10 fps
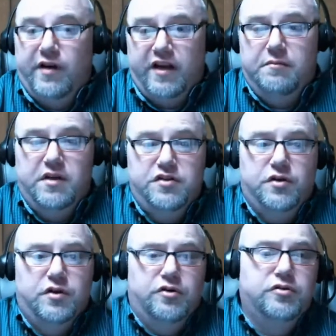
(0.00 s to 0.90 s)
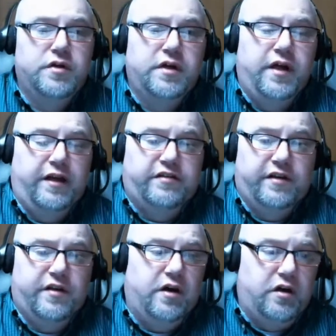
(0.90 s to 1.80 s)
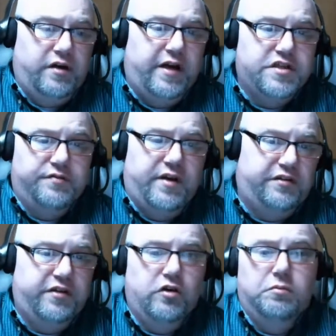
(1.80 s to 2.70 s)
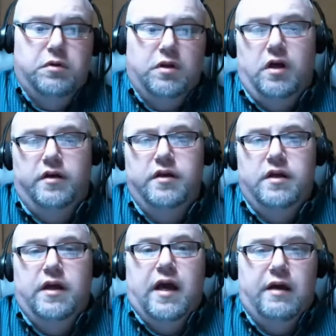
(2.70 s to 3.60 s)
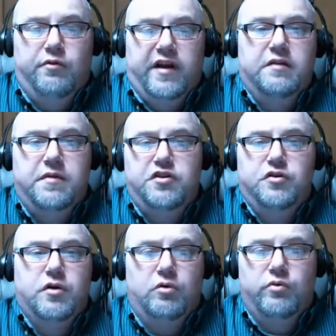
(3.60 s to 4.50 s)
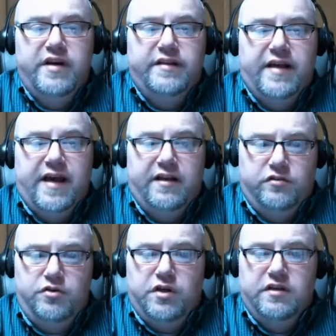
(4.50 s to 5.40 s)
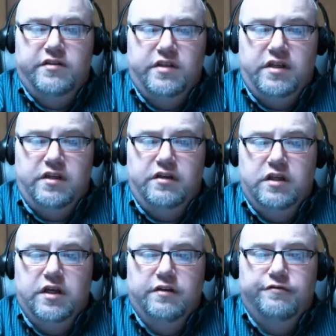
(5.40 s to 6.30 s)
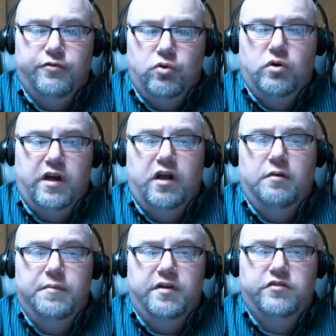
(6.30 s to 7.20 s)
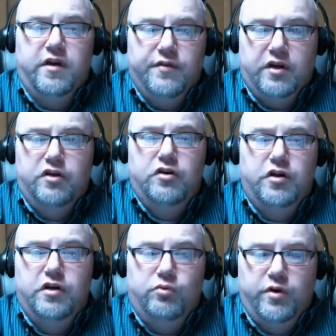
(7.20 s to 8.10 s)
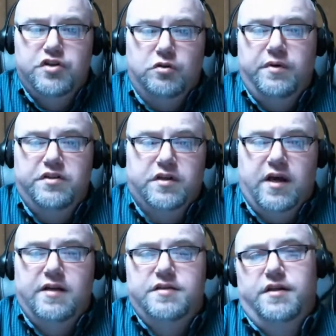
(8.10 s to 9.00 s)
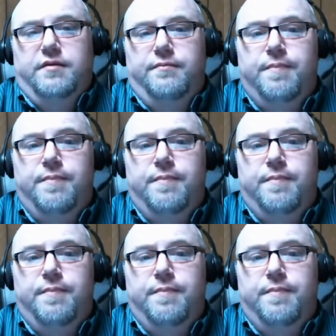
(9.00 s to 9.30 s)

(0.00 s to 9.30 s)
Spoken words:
I recommend you go. It's at the 100 Days of SEO blog. I recommend you go read that so you can see 4 elements of a good original piece of content.